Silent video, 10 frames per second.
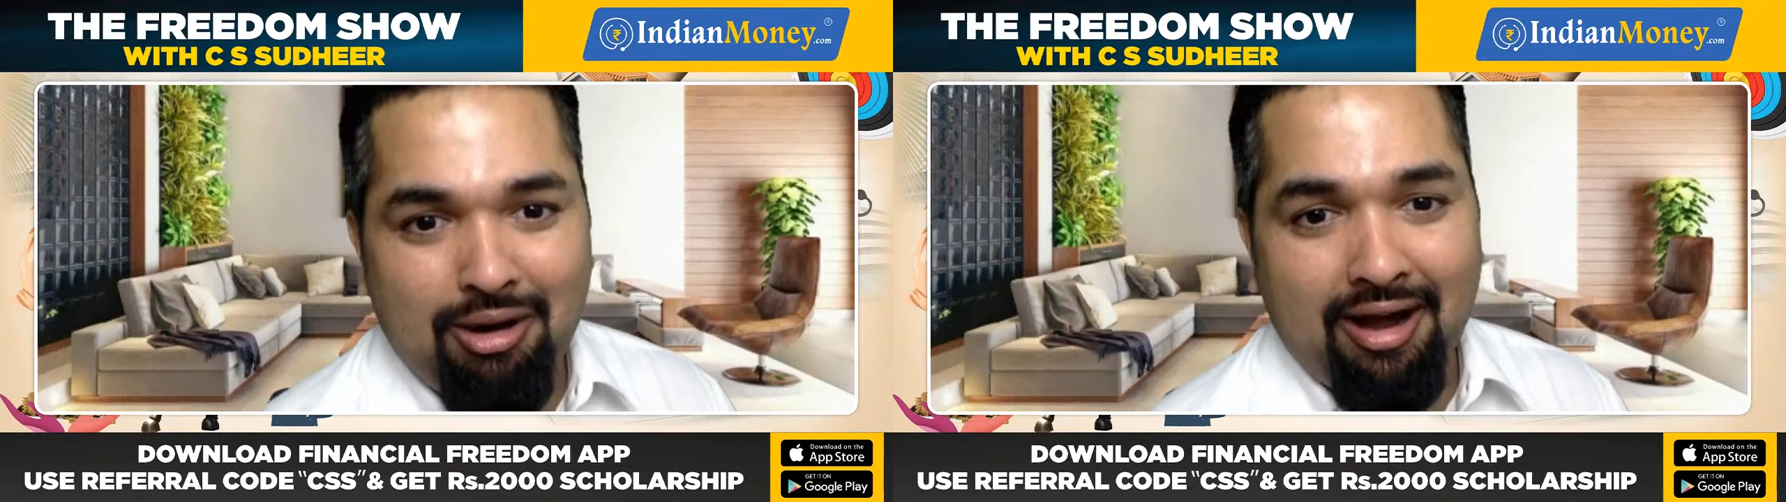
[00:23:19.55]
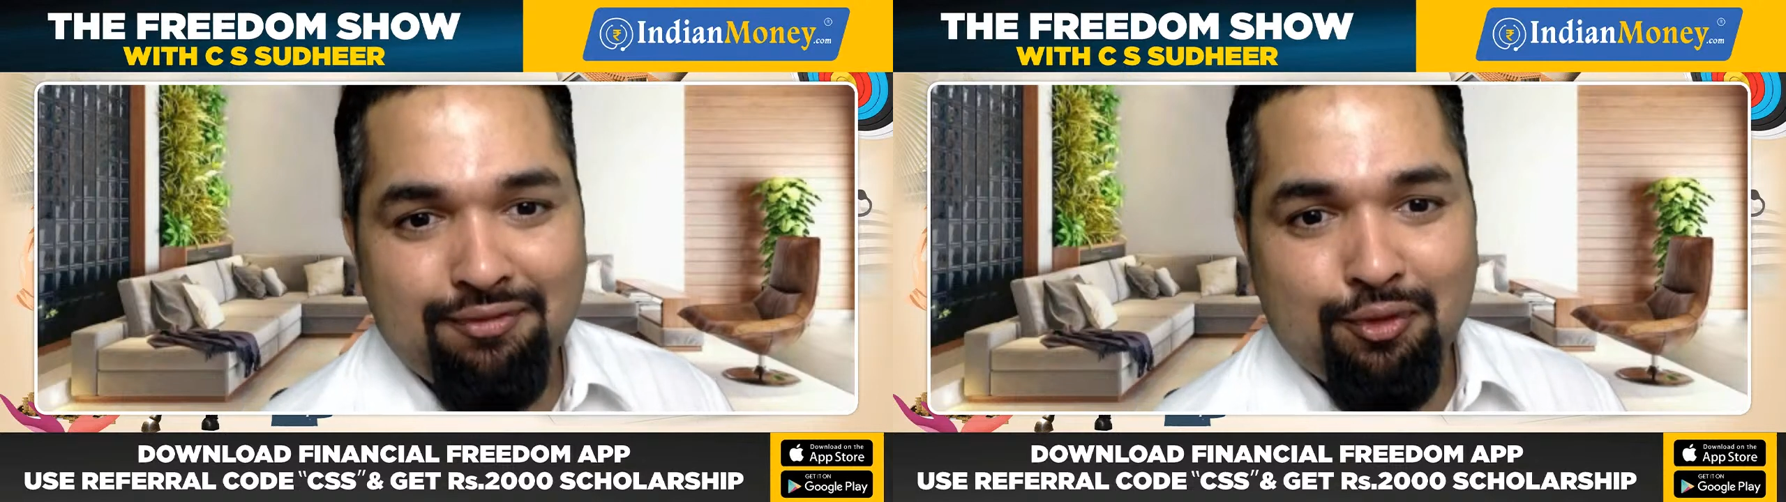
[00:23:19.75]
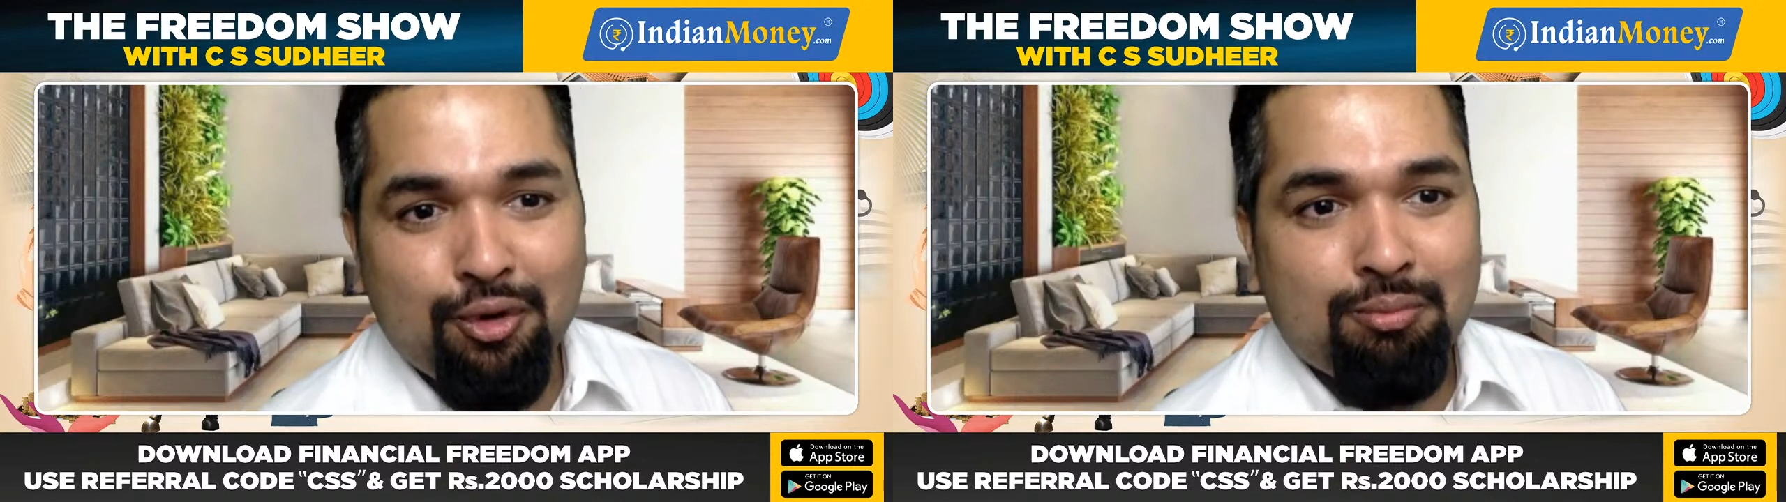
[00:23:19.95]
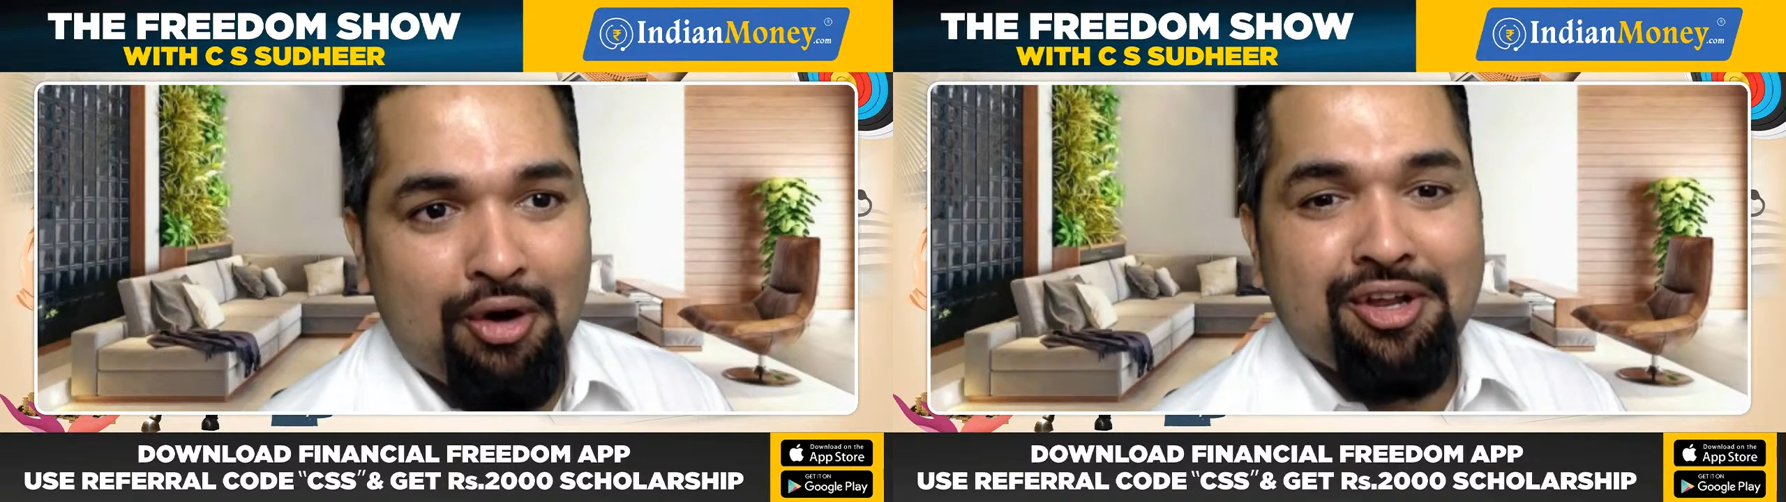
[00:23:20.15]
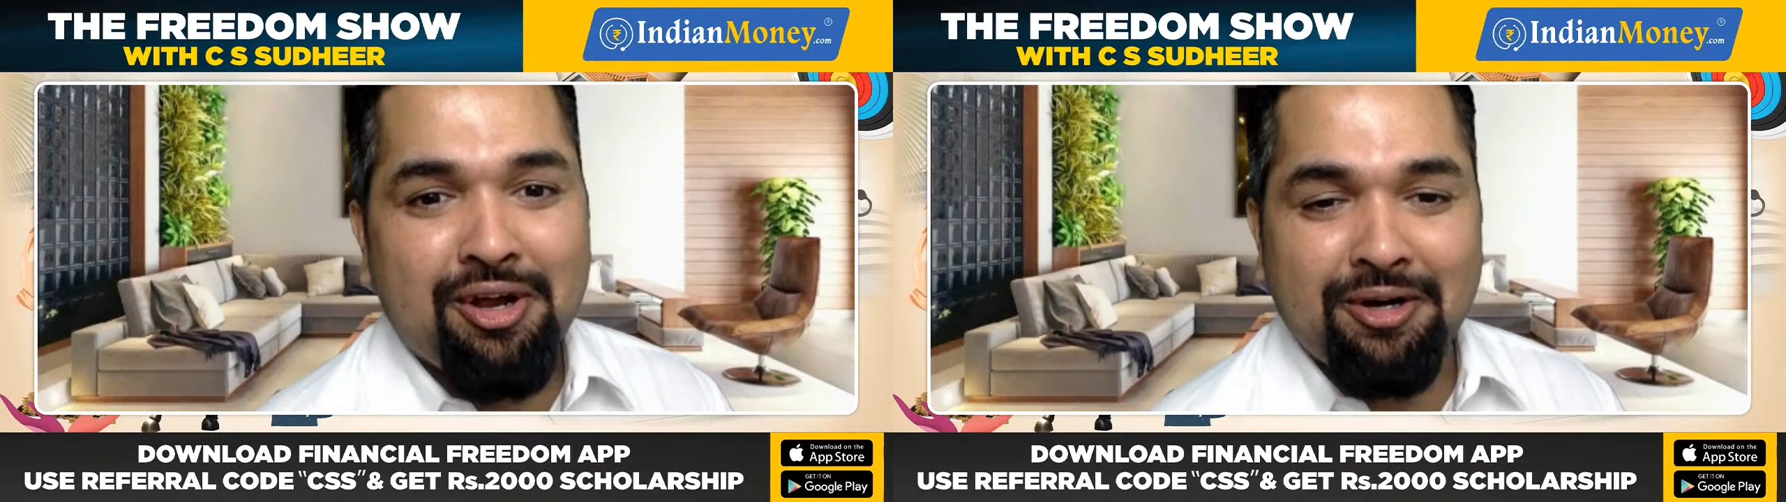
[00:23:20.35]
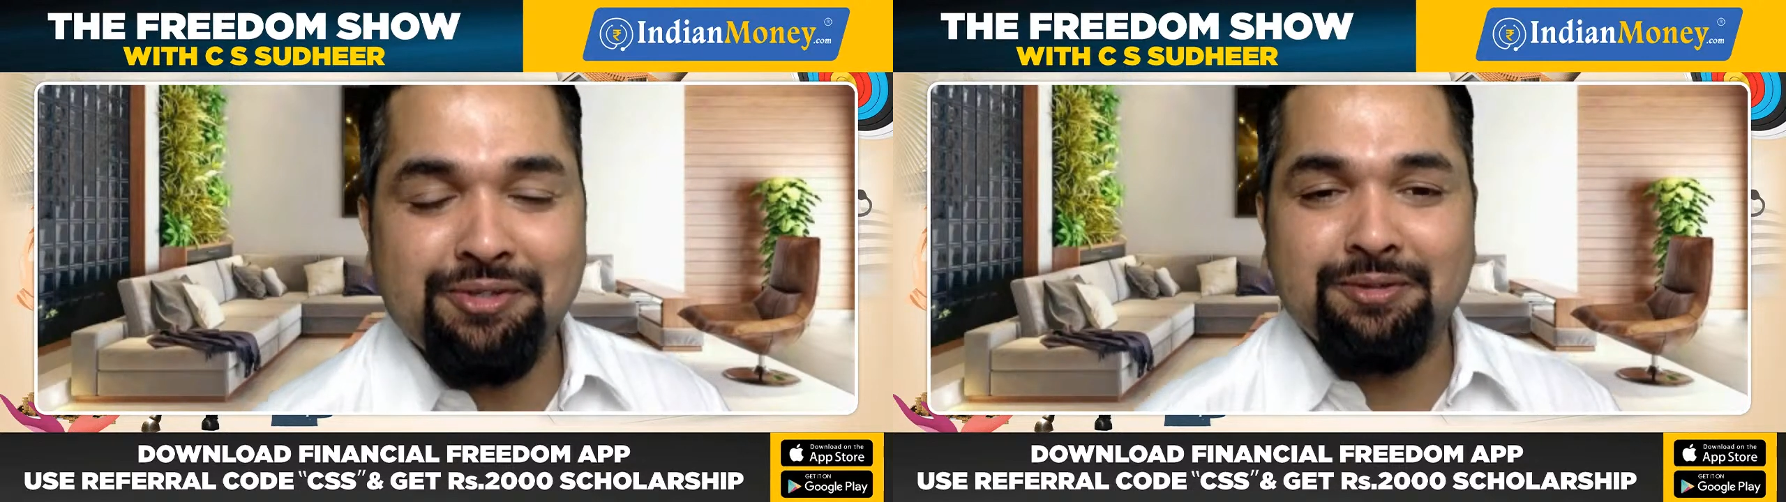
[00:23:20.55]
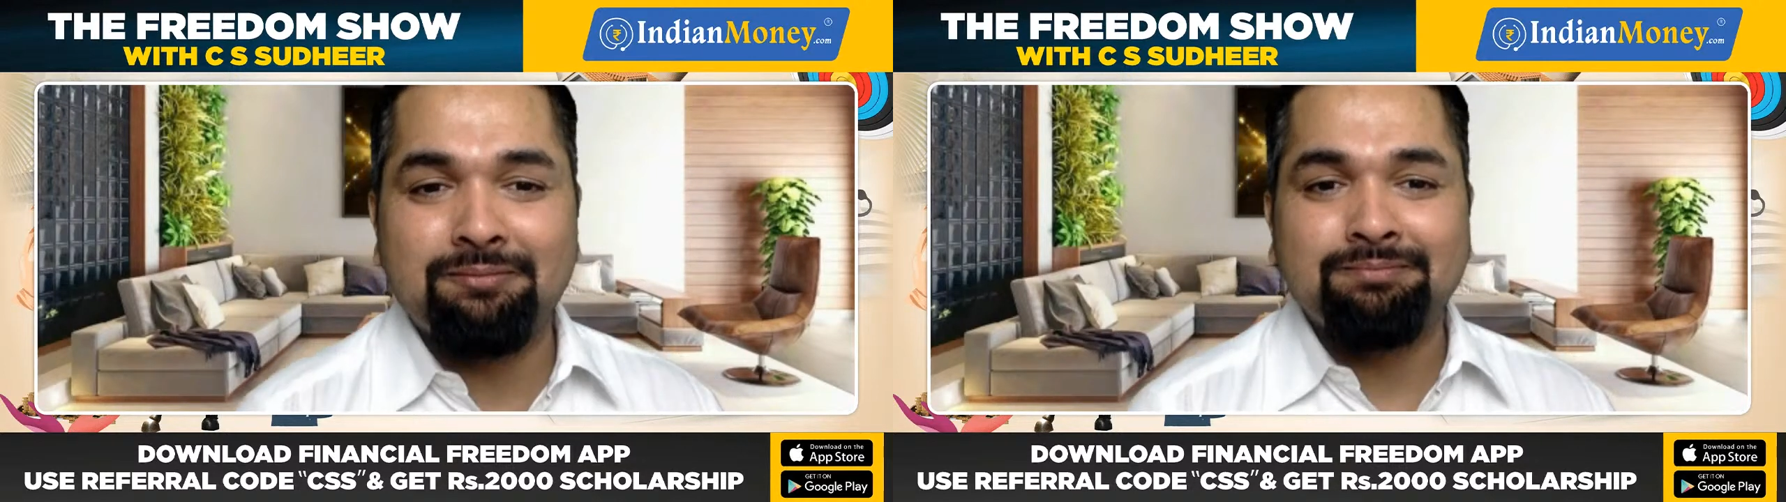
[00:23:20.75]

hired 4 bodyguards.